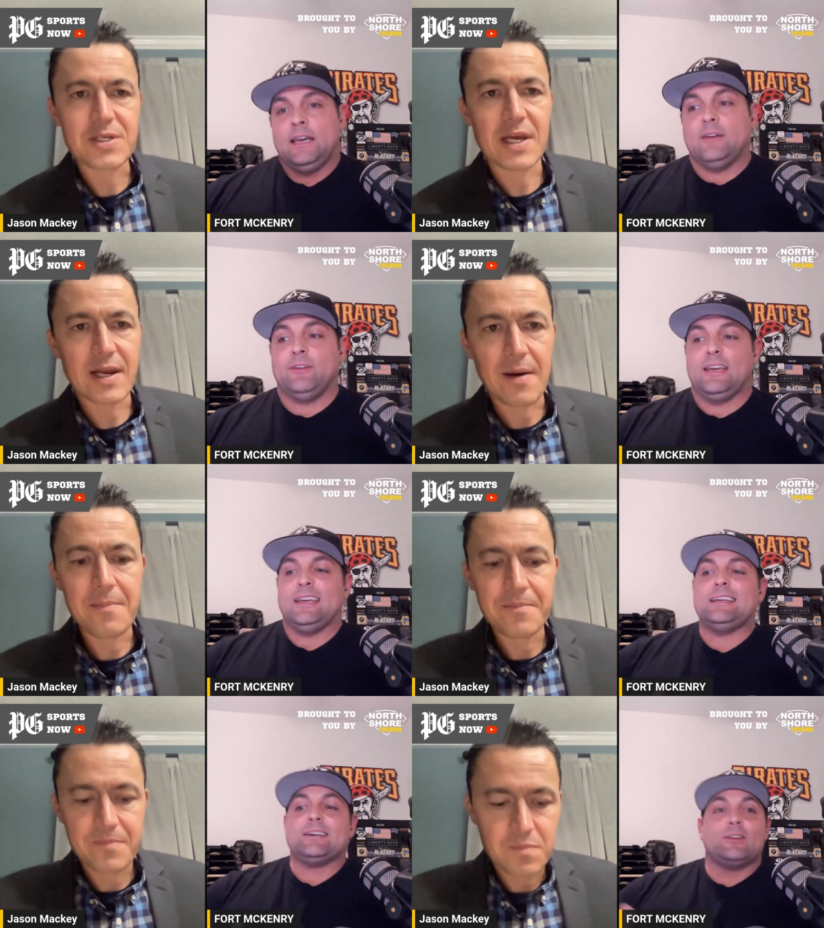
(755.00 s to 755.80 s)
Speaker 1: if now.
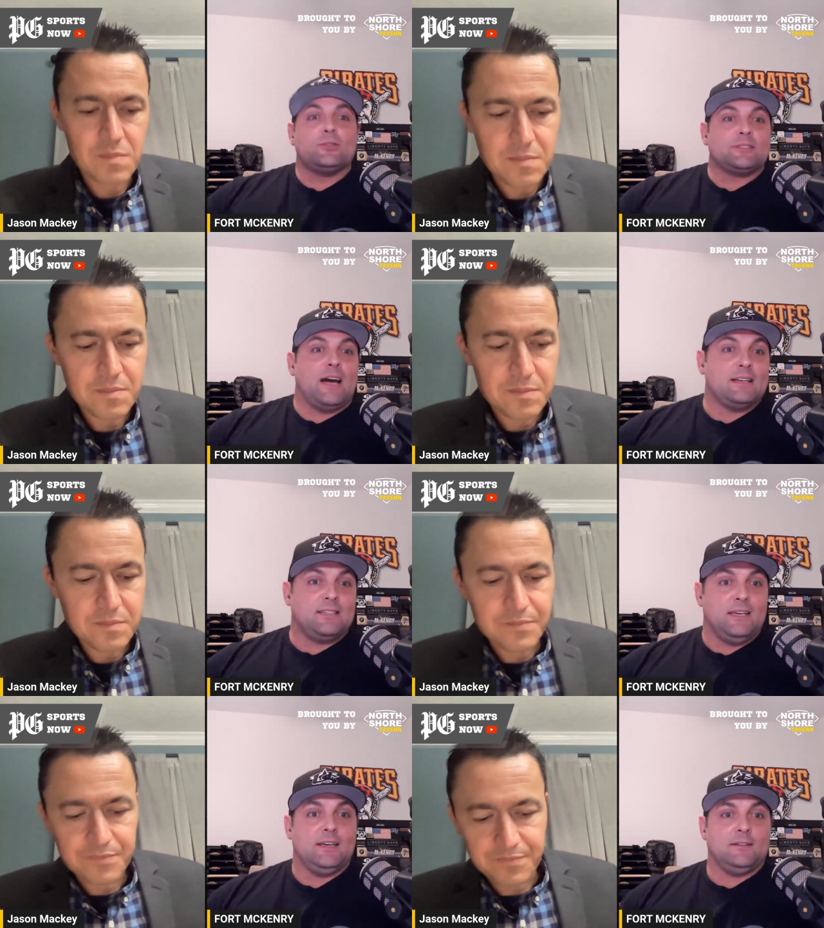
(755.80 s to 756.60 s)
any of those
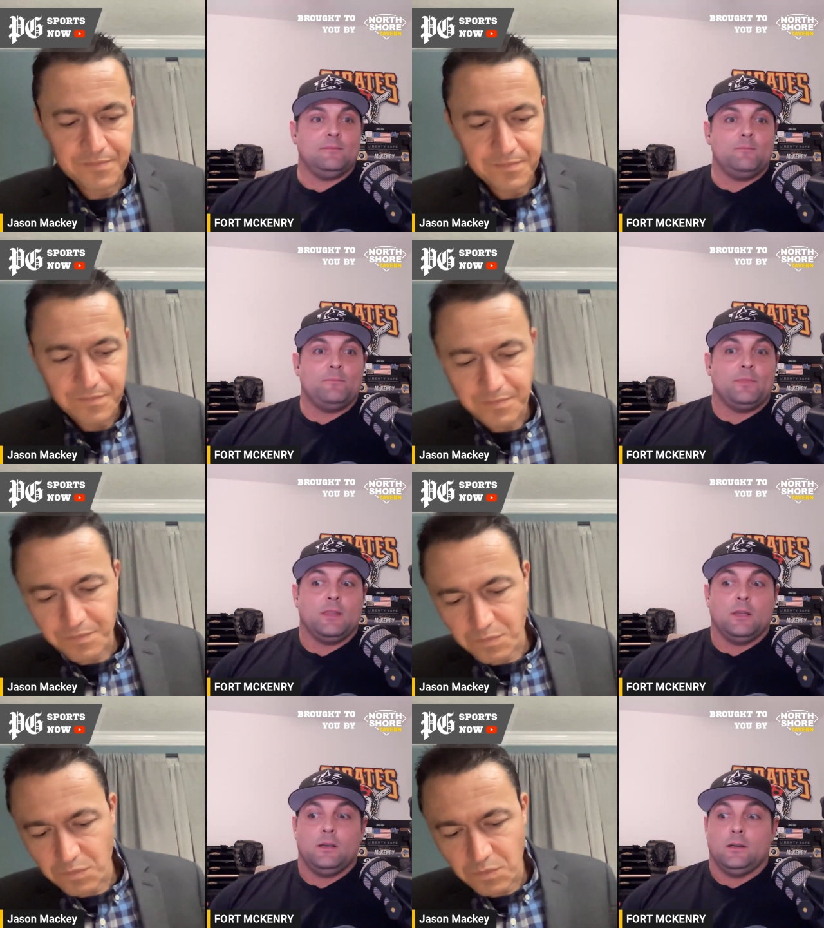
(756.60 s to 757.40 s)
guys hit,
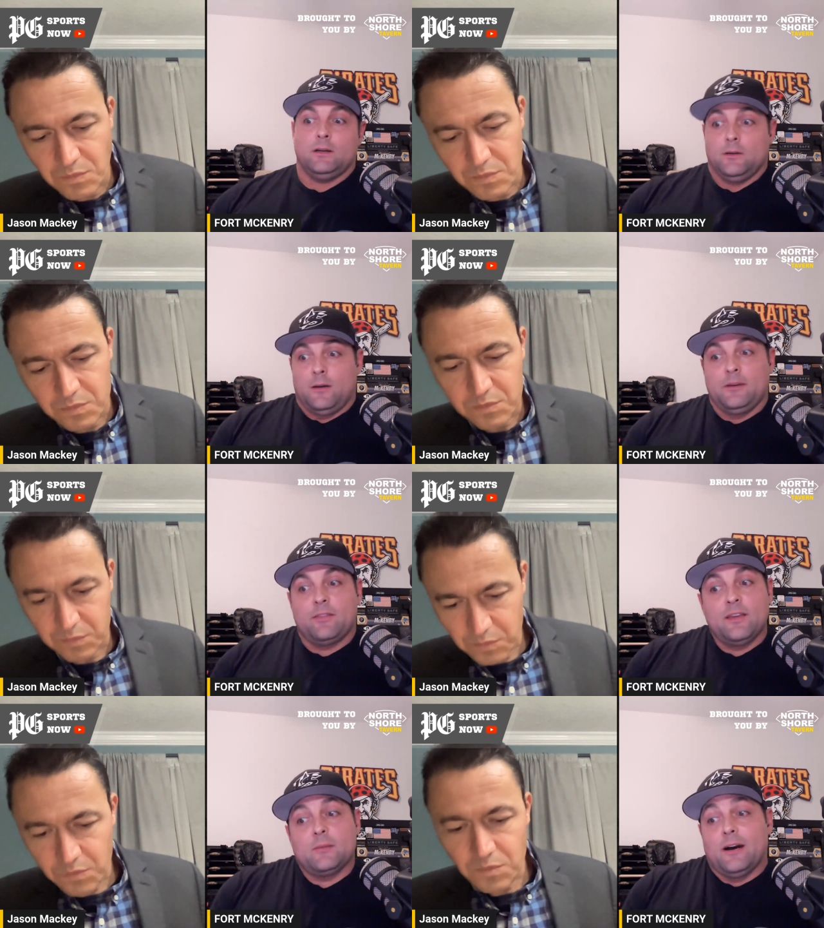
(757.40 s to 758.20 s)
I
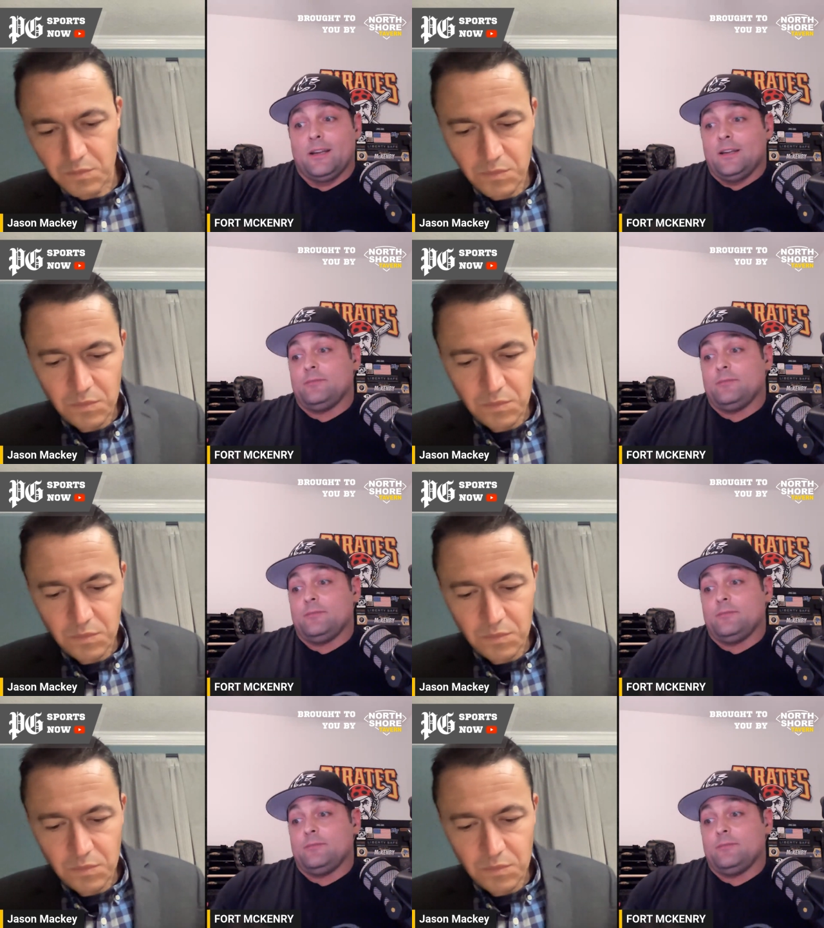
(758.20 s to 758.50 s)
mean, think about it.